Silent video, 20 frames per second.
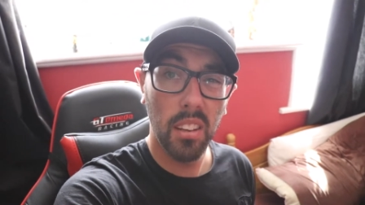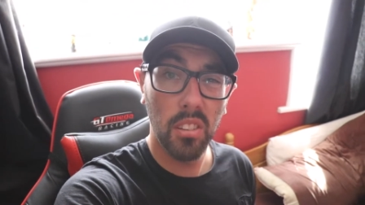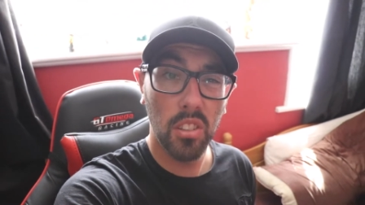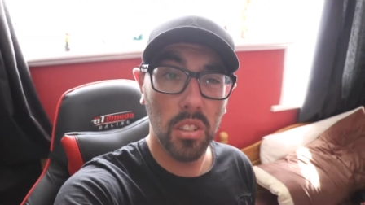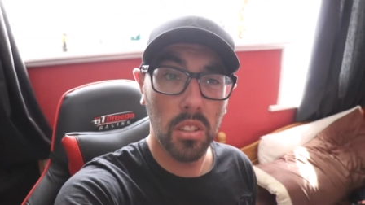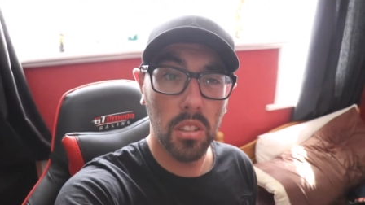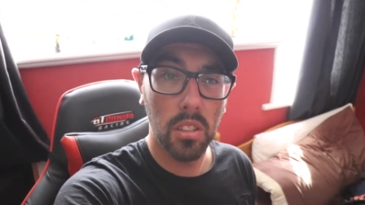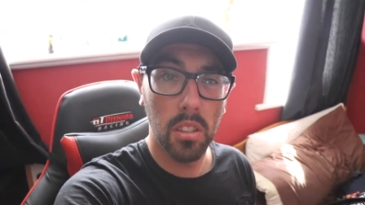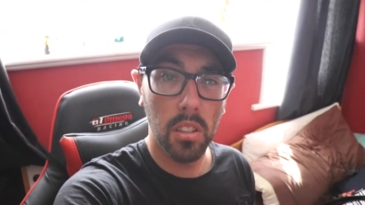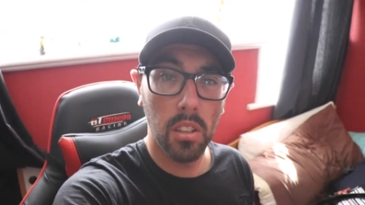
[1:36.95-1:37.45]

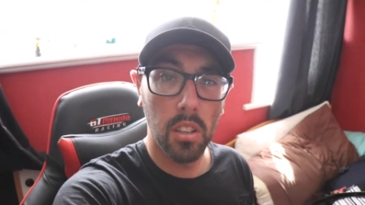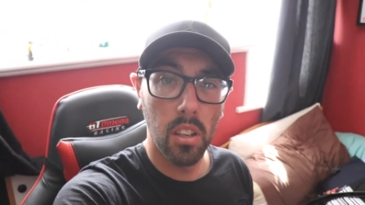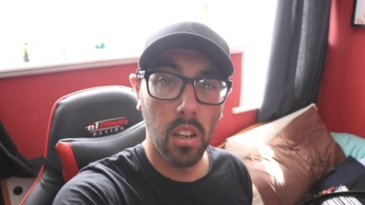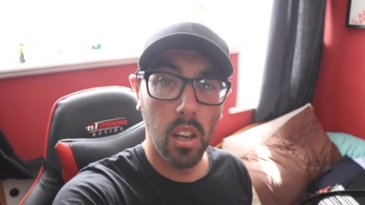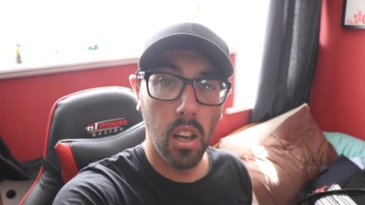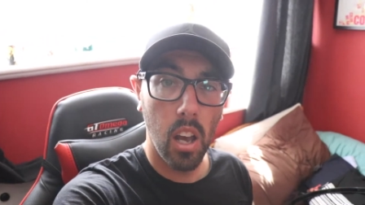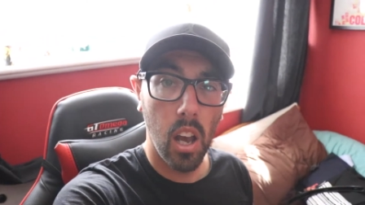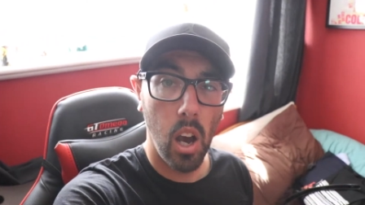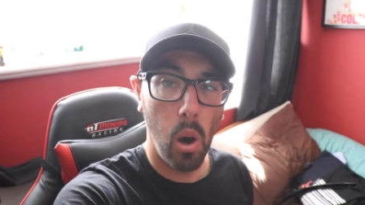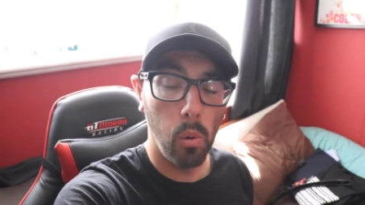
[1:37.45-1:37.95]
Just,
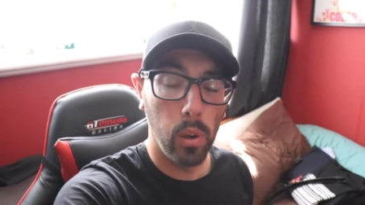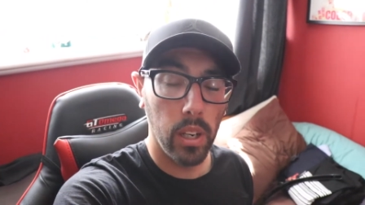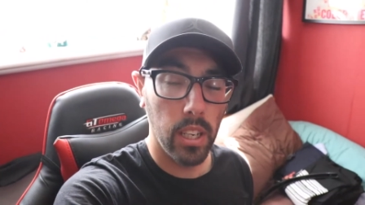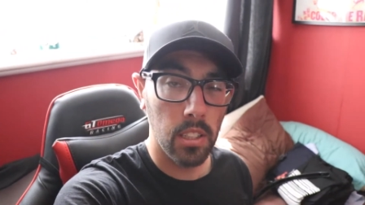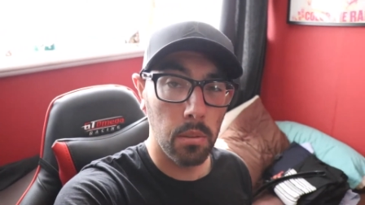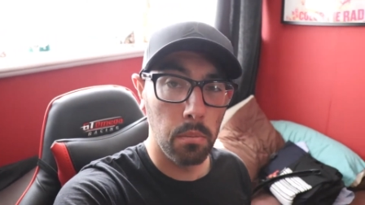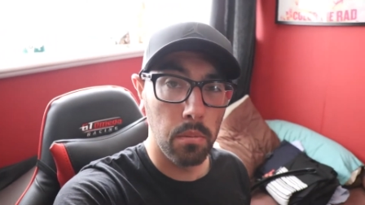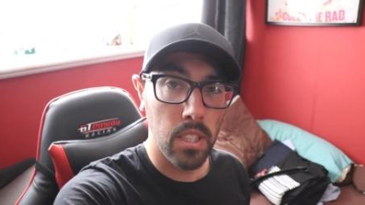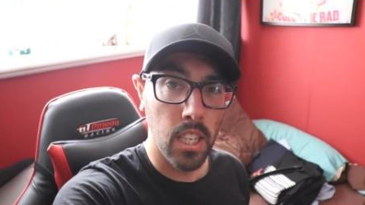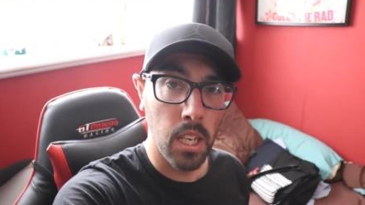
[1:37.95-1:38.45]
I want to get
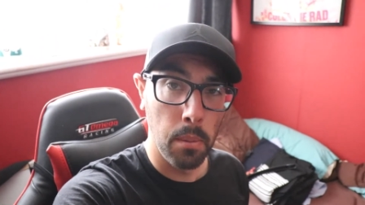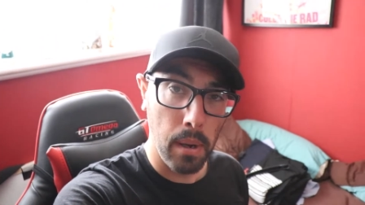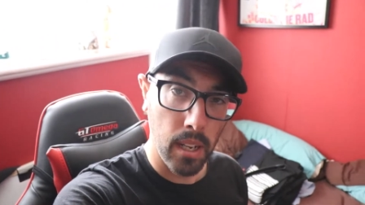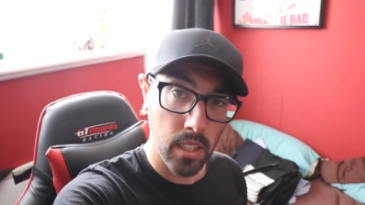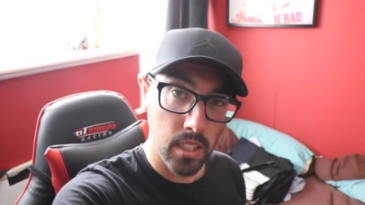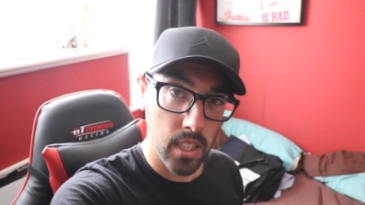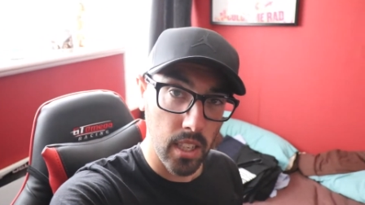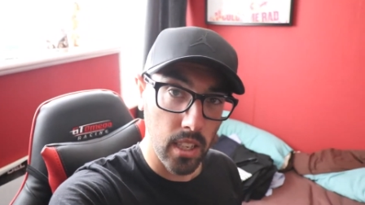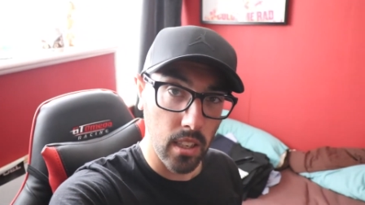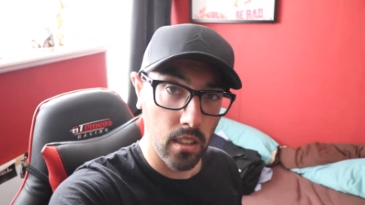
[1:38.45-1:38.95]
some
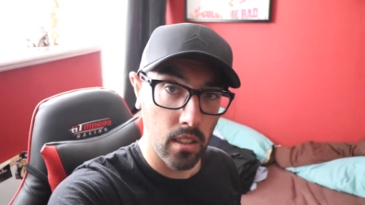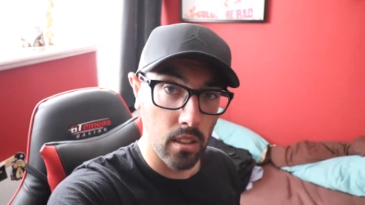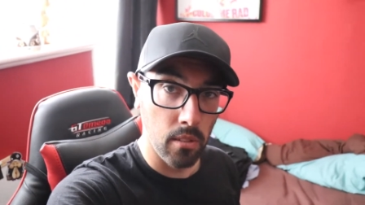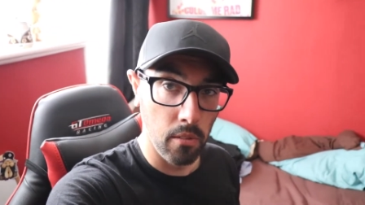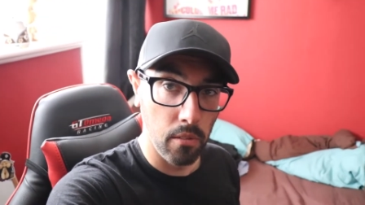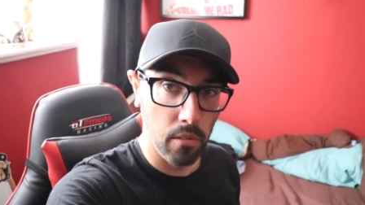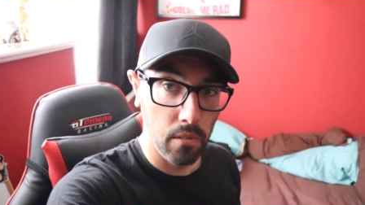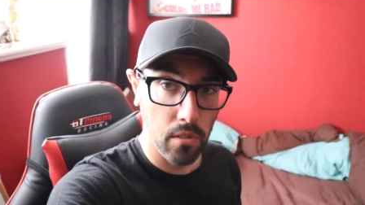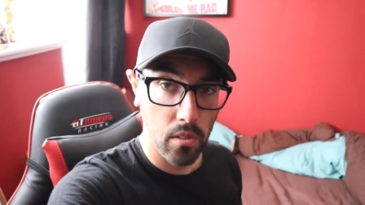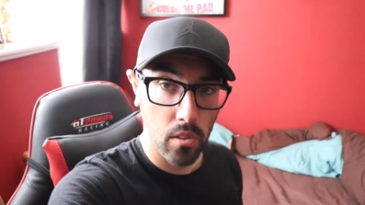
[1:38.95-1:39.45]
cinematics
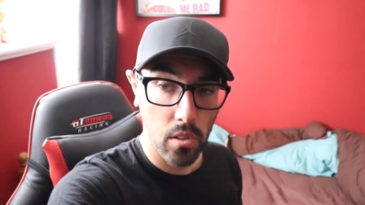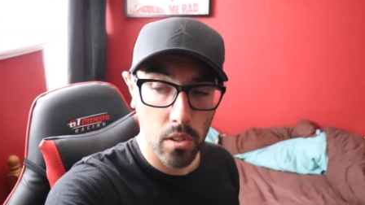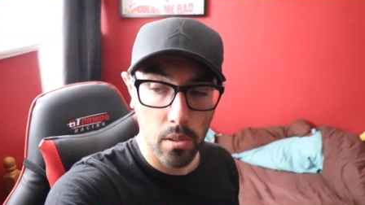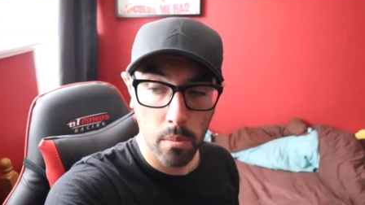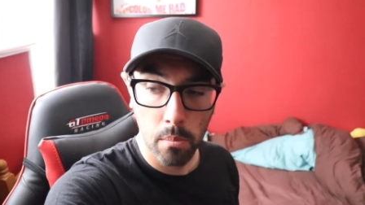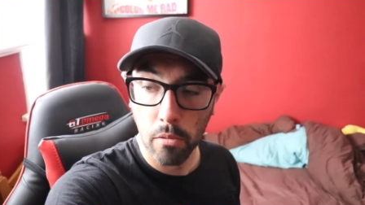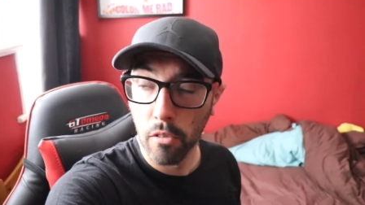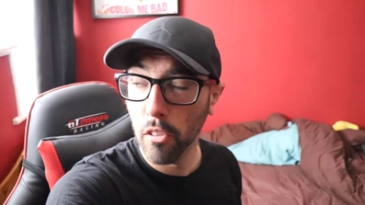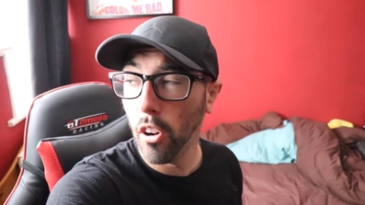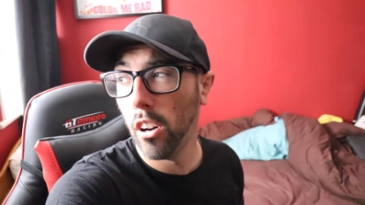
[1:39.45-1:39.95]
of
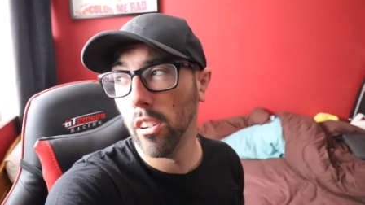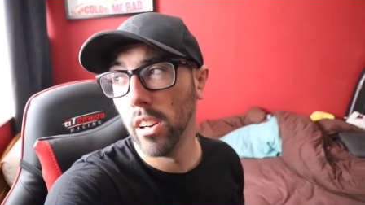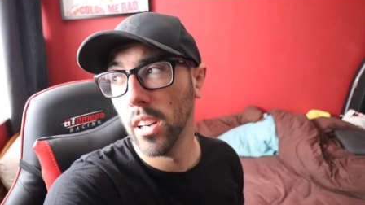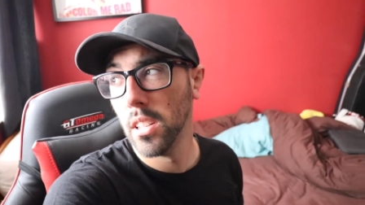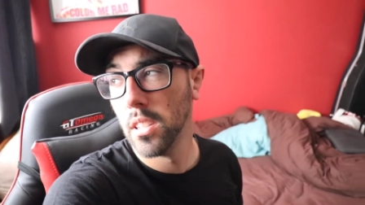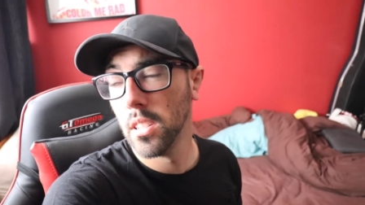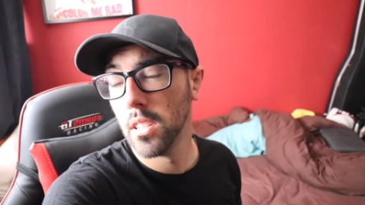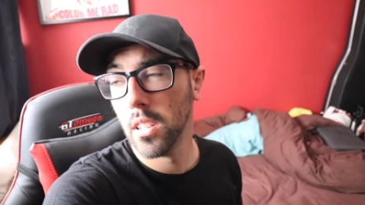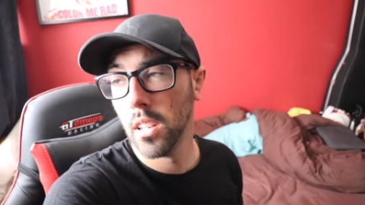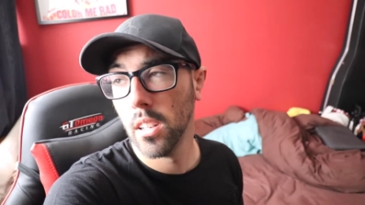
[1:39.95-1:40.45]
some
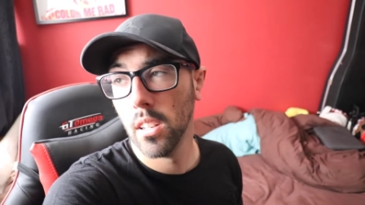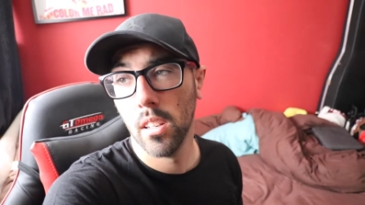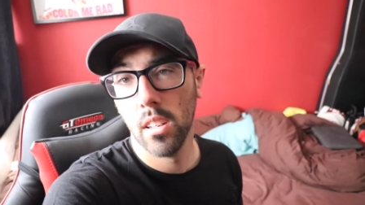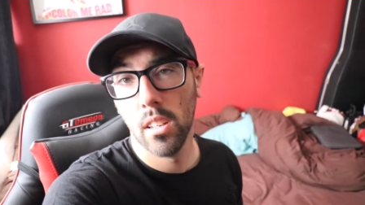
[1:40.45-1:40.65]
forest.